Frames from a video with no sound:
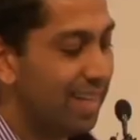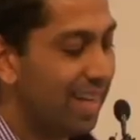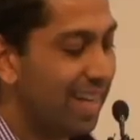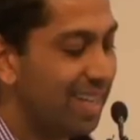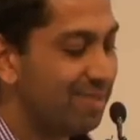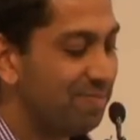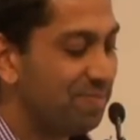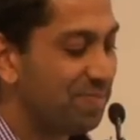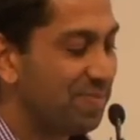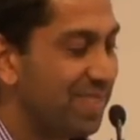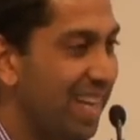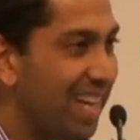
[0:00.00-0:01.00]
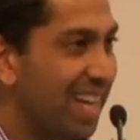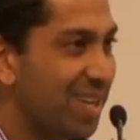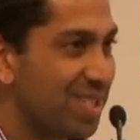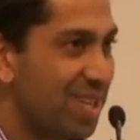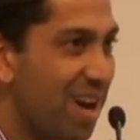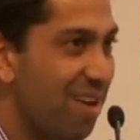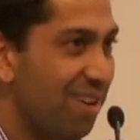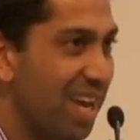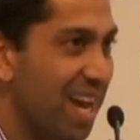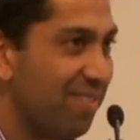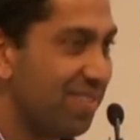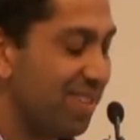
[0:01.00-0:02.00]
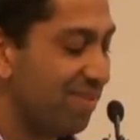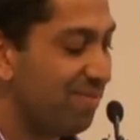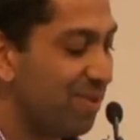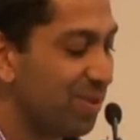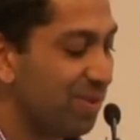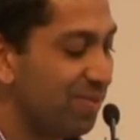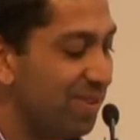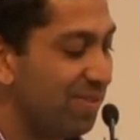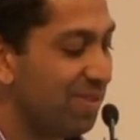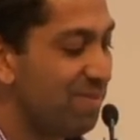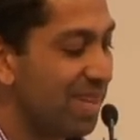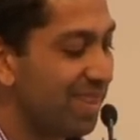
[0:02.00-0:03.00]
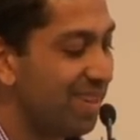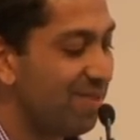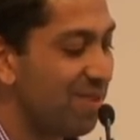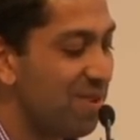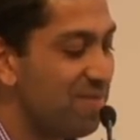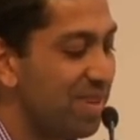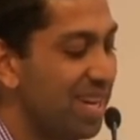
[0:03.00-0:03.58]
Um, yeah, it got tiring after the fourth or fifth month in a row.